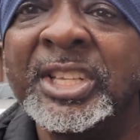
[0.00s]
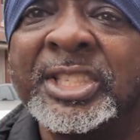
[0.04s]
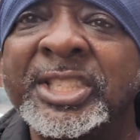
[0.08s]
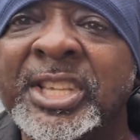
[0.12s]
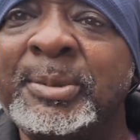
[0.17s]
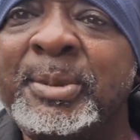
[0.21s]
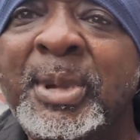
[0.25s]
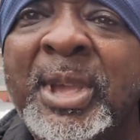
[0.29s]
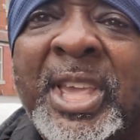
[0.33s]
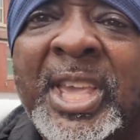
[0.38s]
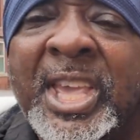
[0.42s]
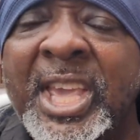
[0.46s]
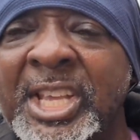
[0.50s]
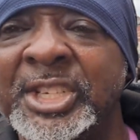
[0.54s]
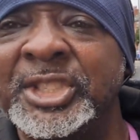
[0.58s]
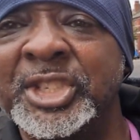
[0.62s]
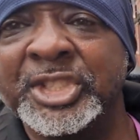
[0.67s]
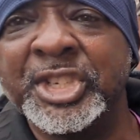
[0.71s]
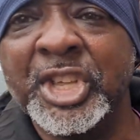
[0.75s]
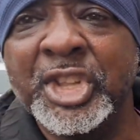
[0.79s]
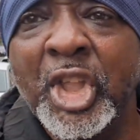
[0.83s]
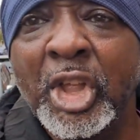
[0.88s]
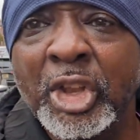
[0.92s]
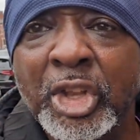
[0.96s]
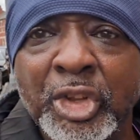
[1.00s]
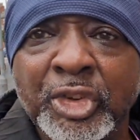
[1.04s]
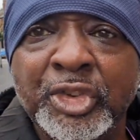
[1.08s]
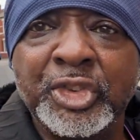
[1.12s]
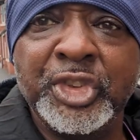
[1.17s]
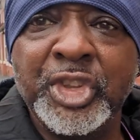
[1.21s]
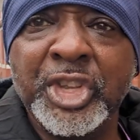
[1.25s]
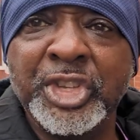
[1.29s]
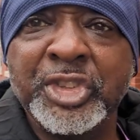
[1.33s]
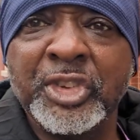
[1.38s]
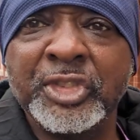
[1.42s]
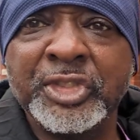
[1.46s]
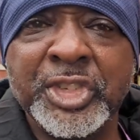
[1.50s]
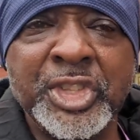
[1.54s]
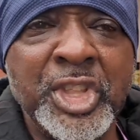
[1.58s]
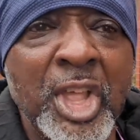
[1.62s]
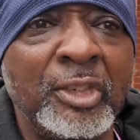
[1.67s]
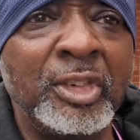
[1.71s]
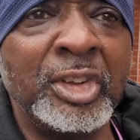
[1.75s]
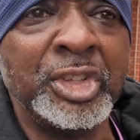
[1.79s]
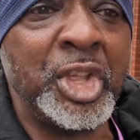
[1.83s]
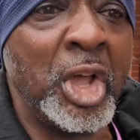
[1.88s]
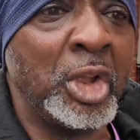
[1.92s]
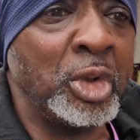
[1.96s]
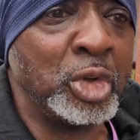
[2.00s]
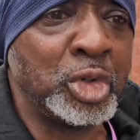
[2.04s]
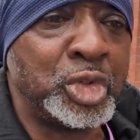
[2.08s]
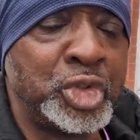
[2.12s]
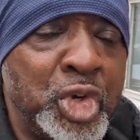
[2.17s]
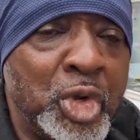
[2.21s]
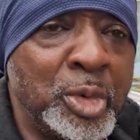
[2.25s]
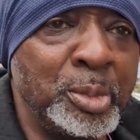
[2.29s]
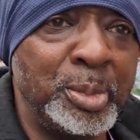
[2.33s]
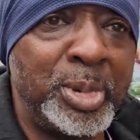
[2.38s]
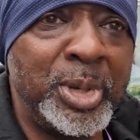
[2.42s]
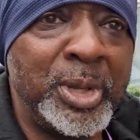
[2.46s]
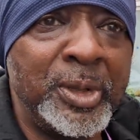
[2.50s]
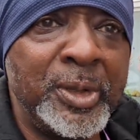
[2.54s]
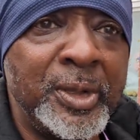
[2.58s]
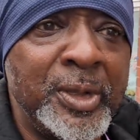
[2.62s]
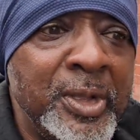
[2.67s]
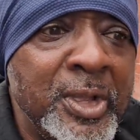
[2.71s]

To me, he's just another Donald Trump.